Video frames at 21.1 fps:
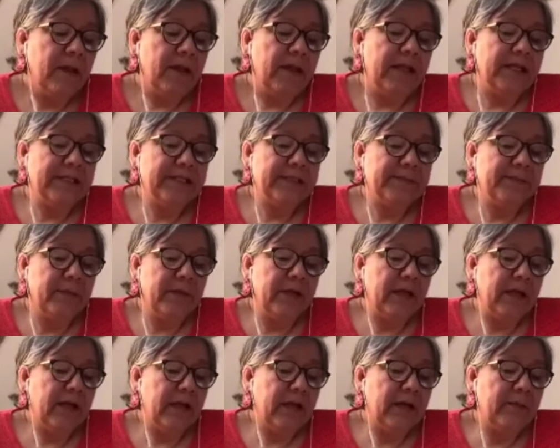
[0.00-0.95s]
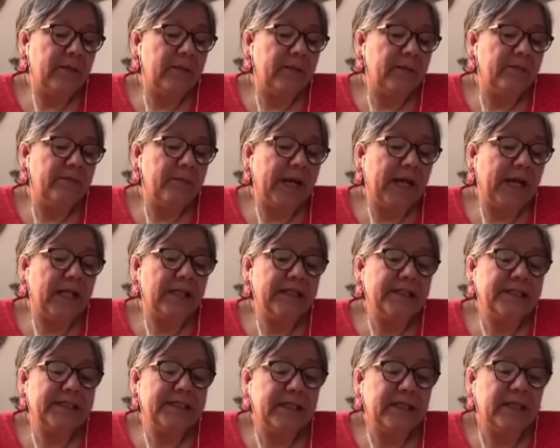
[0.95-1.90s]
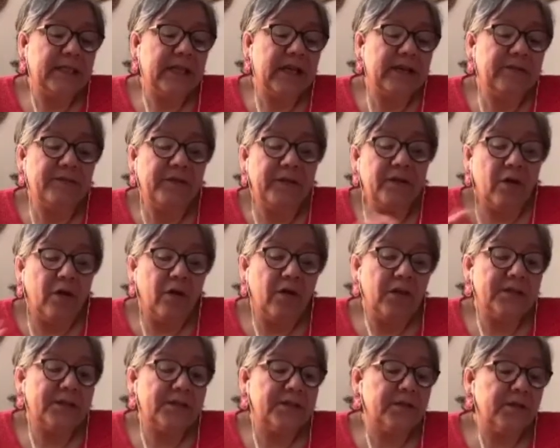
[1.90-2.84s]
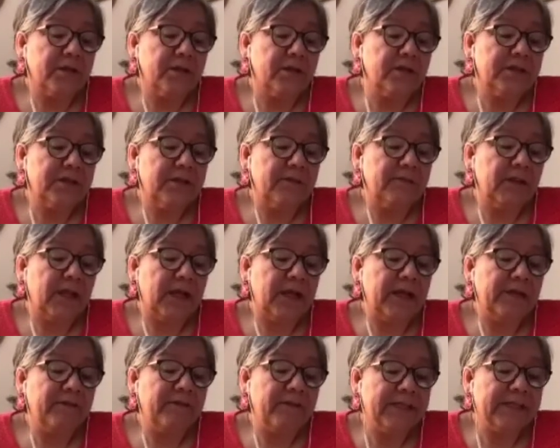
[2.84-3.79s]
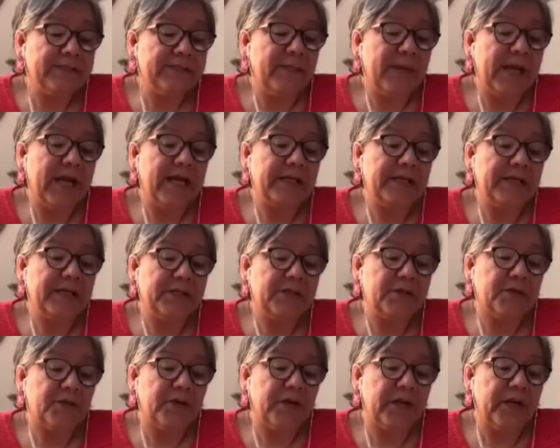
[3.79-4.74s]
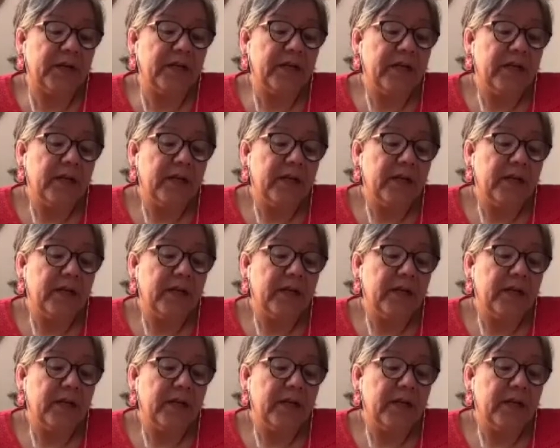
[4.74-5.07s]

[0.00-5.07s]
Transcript: Is balance in life in all circles of life is mandatory